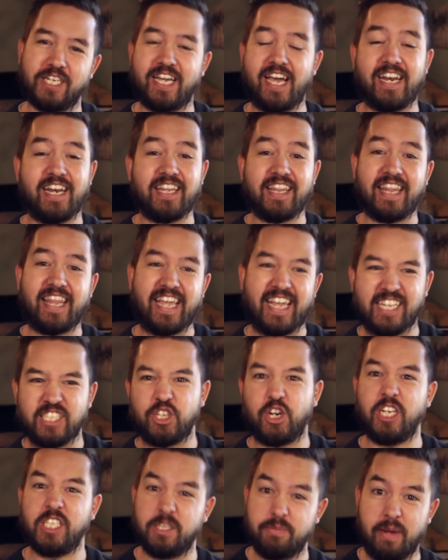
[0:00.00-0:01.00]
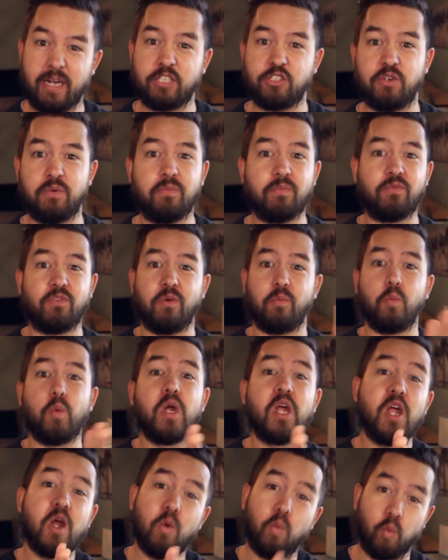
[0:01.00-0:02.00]
kind of lands on the spectrum from
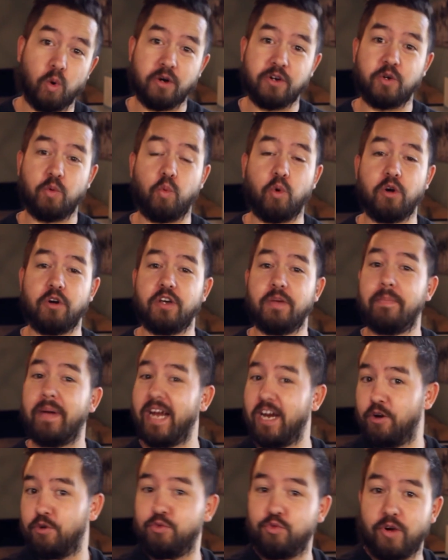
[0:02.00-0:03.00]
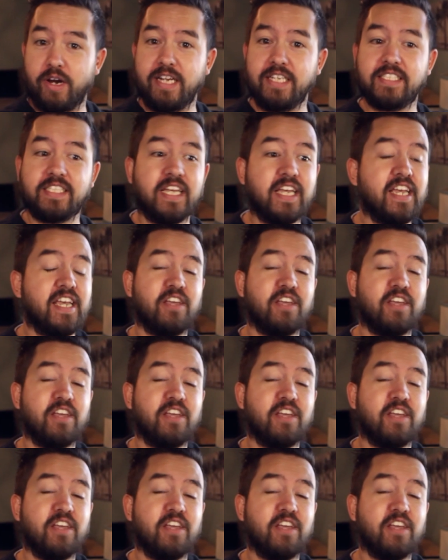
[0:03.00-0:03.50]
word to paraphrase,